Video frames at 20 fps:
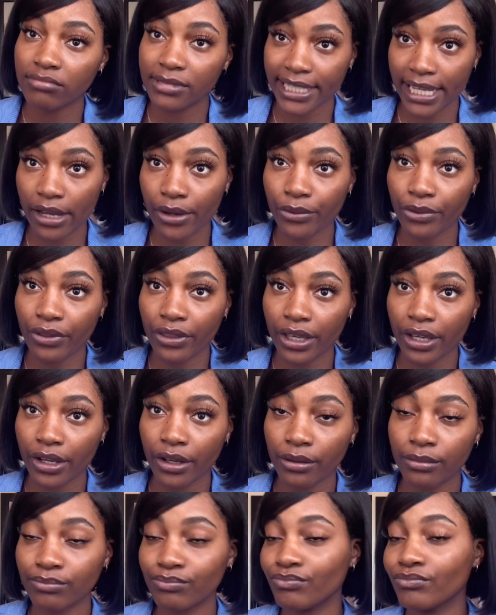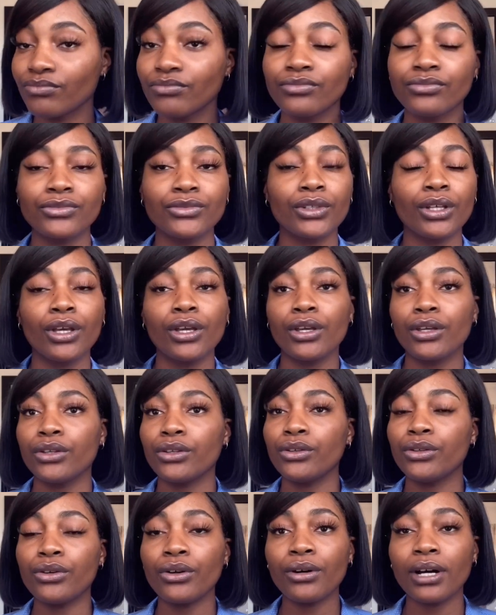down there.
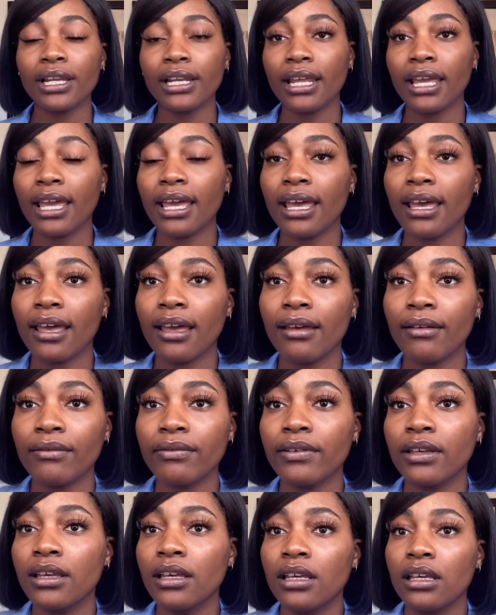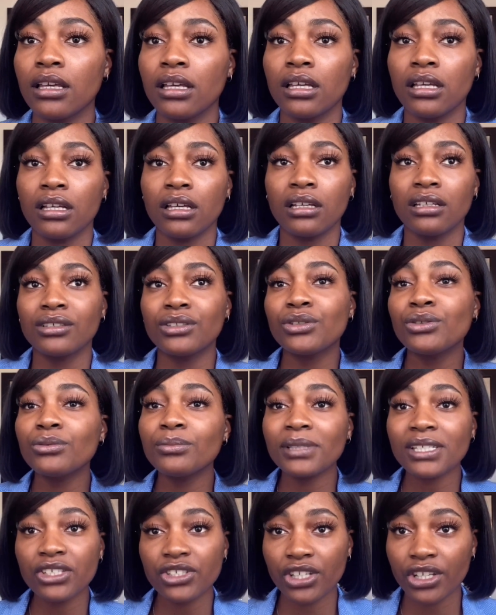You don't want to have
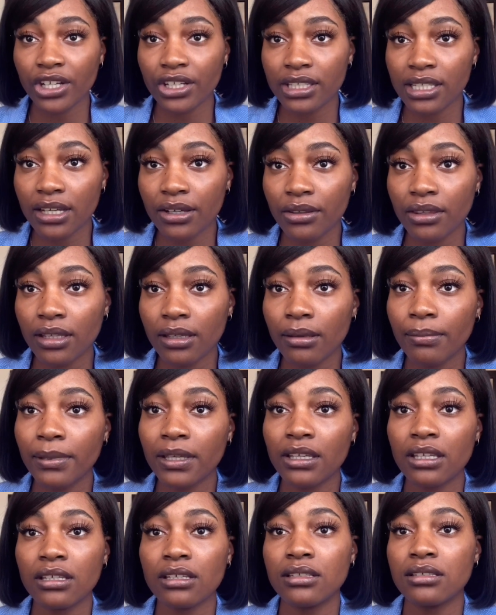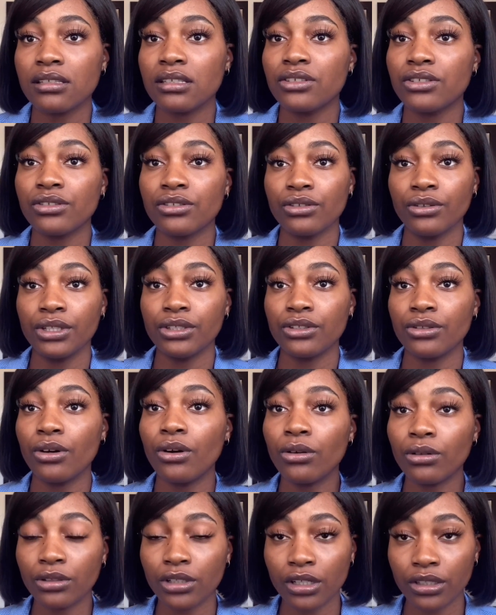too much hair down there, because it's just going to
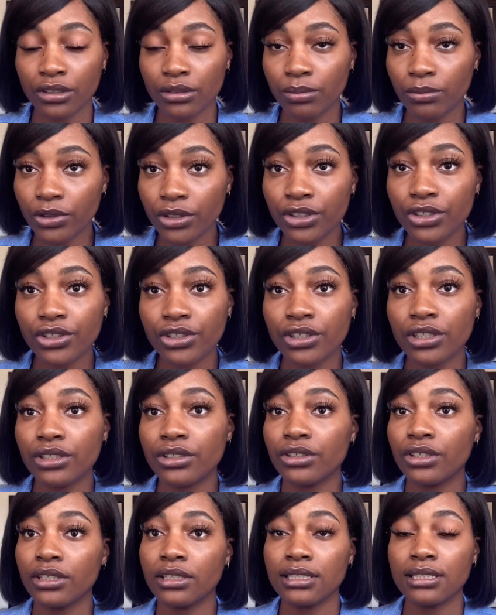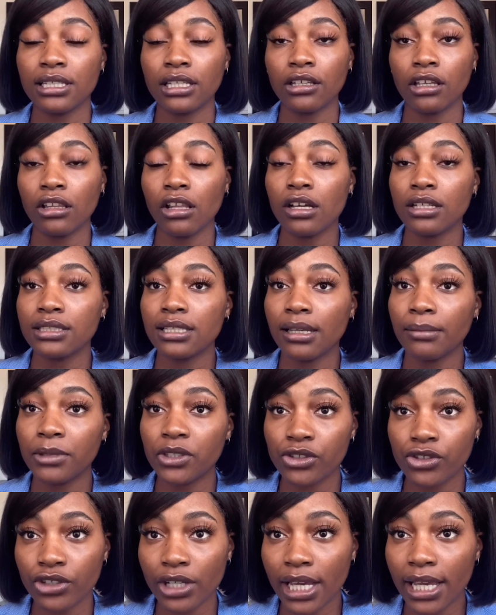hold on to moisture. It's going to take a long time
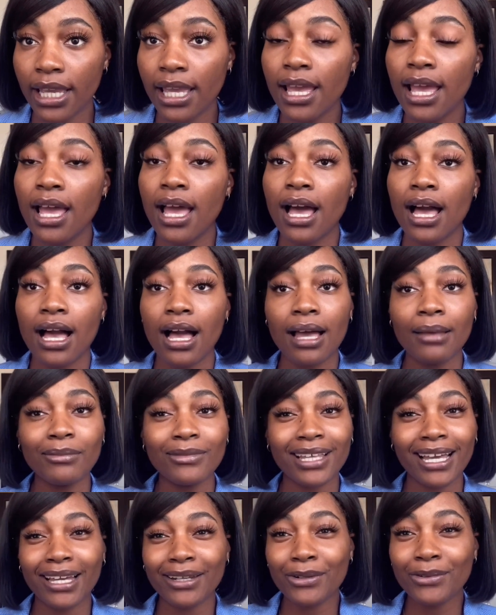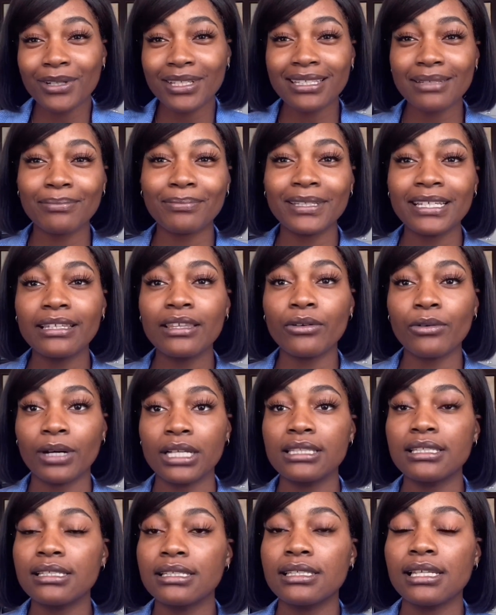to dry. I don't want to be the
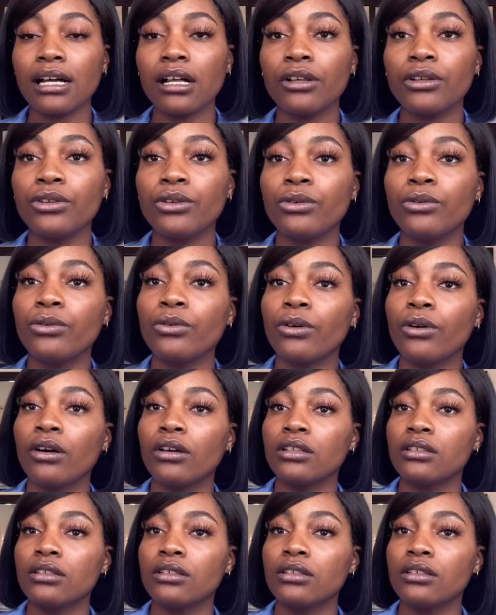one to tell you